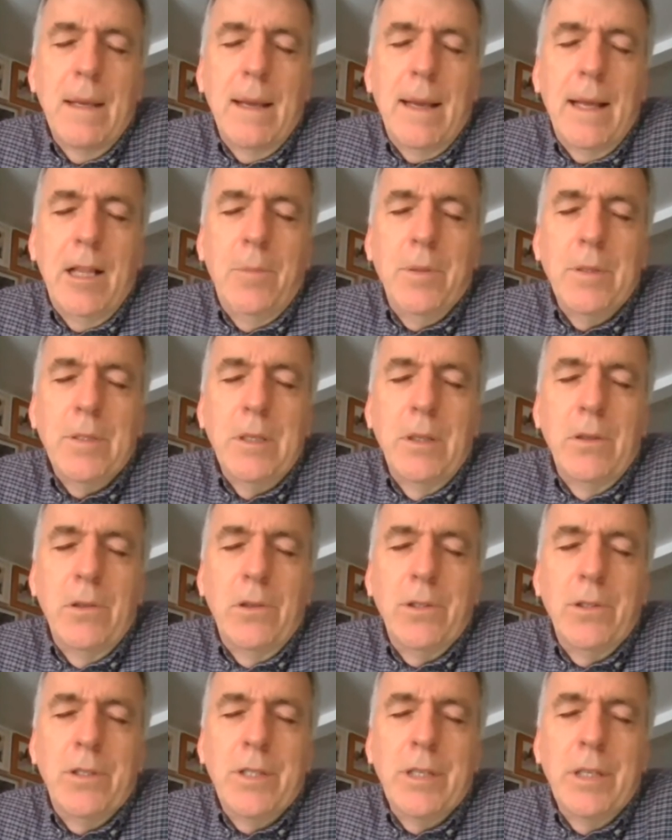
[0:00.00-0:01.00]
Help us,
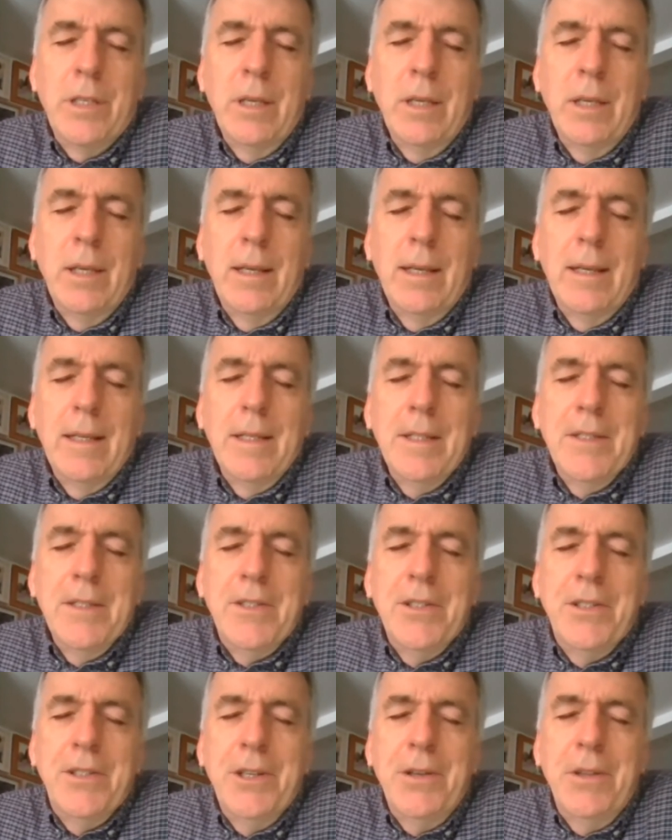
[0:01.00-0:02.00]
Lord, to,
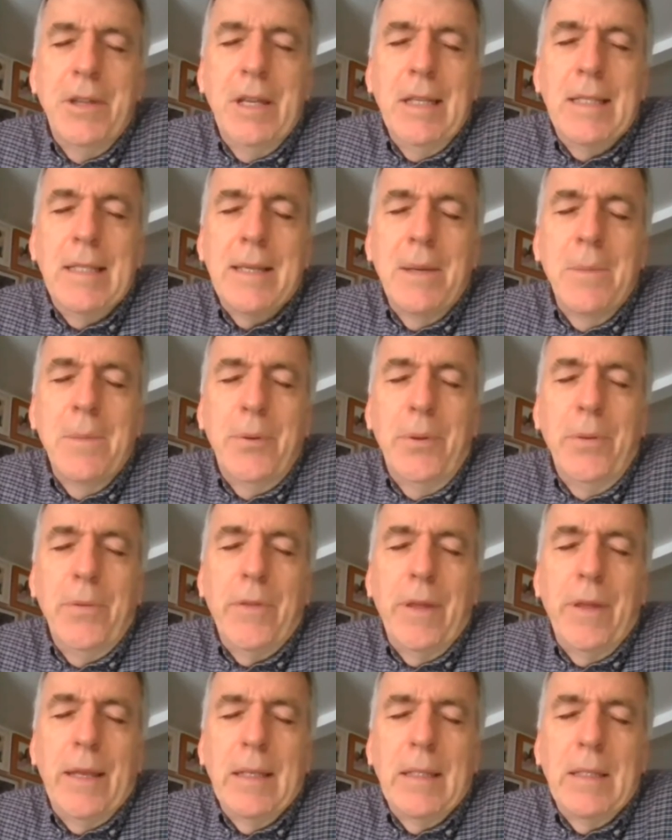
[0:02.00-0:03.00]
to do these simple
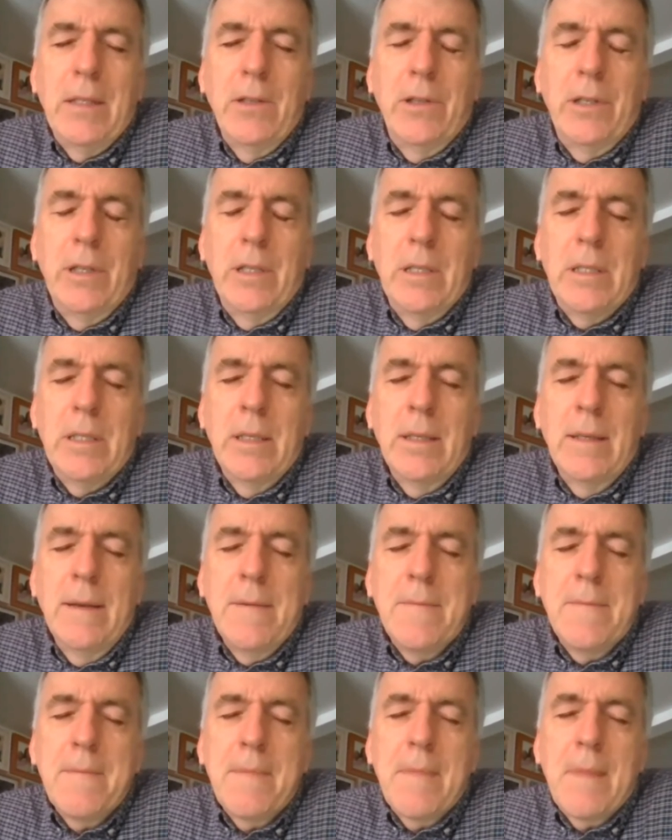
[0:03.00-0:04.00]
things, Lord, and to
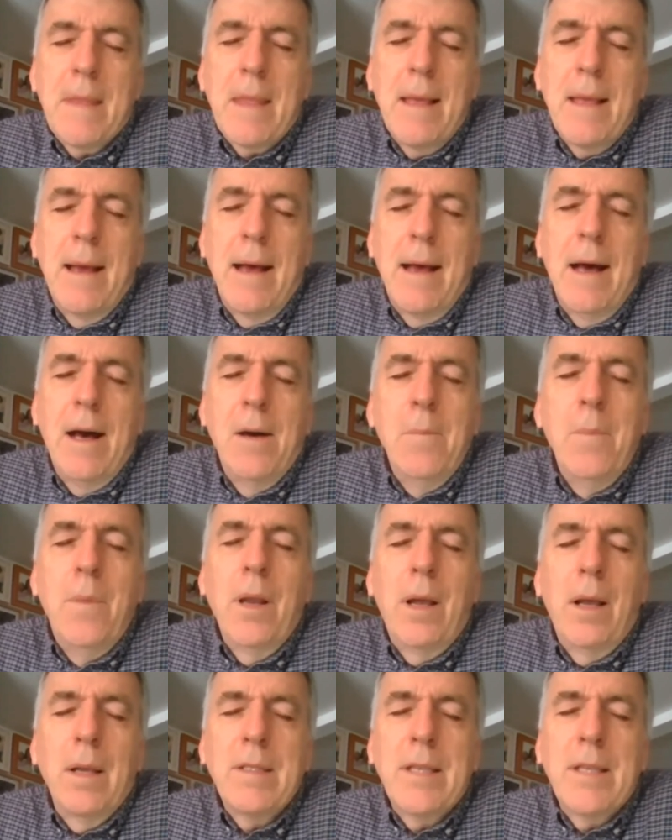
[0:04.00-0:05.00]
uh,
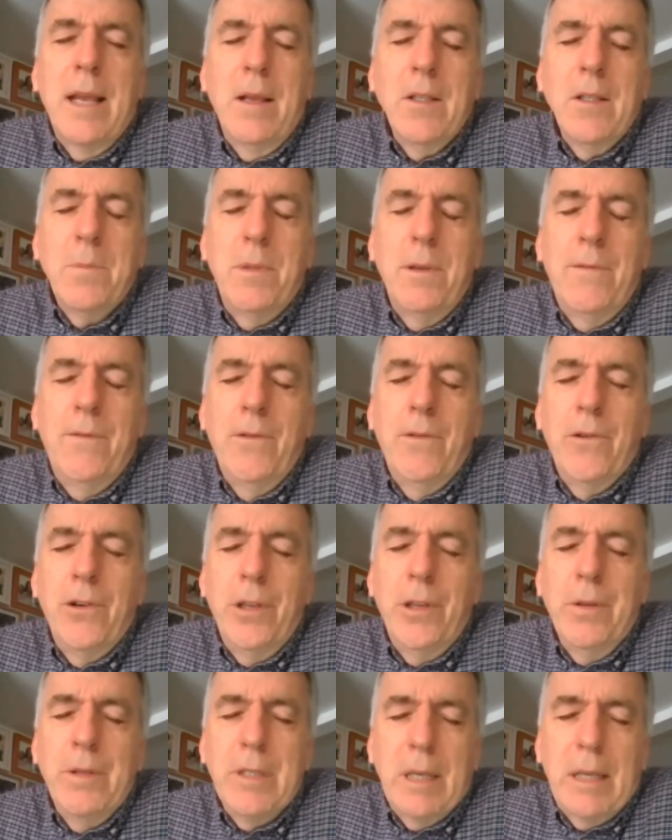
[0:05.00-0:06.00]
humble ourselves before
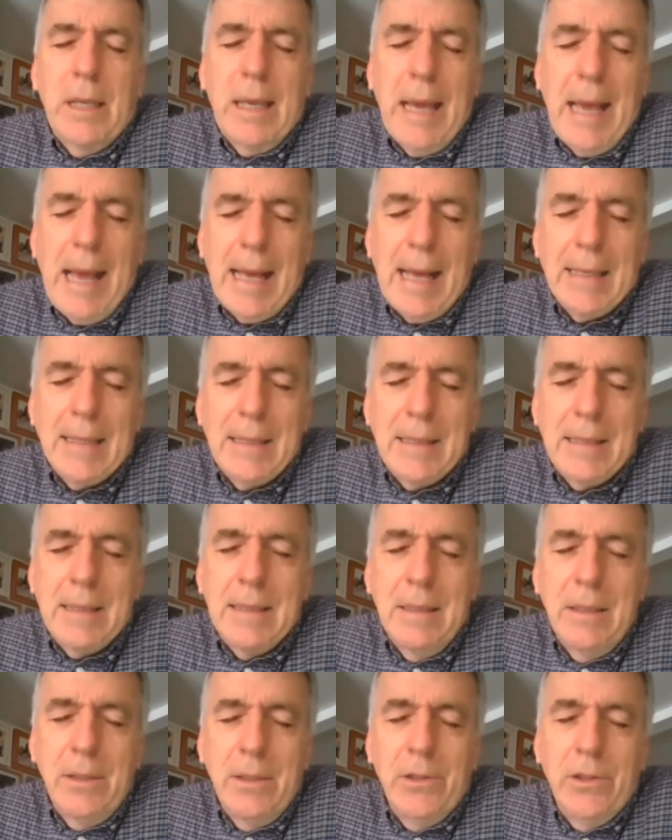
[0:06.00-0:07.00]
you, to
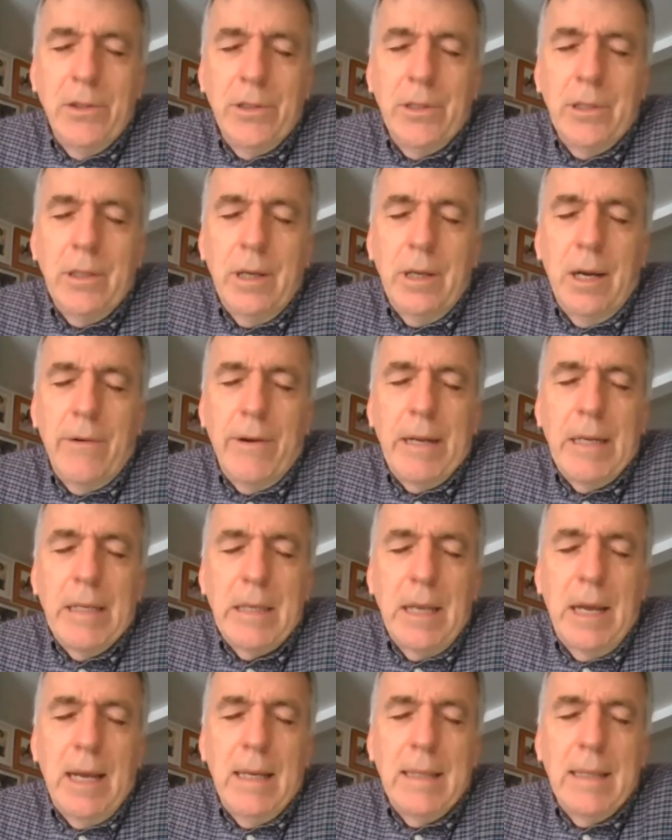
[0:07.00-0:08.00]
cast, Lord, our
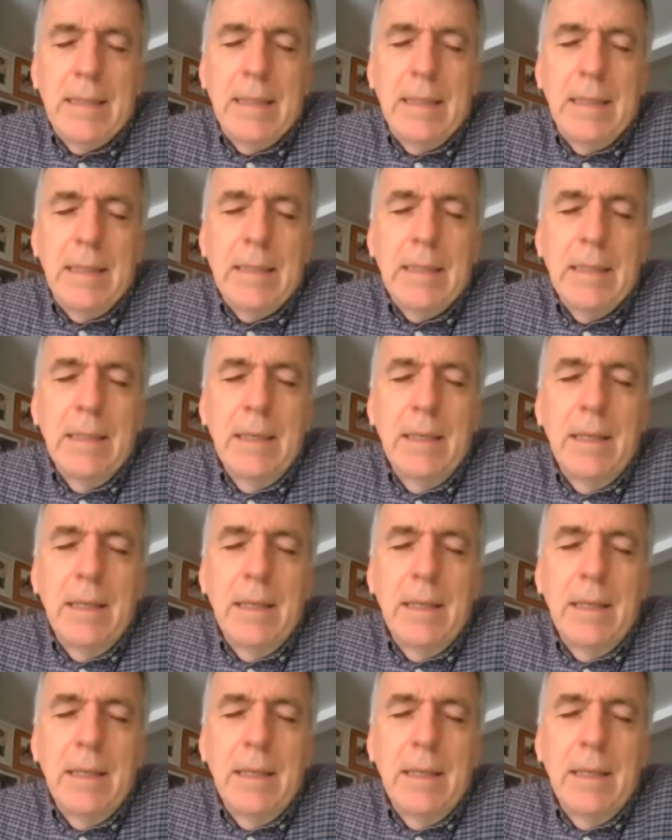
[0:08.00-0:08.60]
anxieties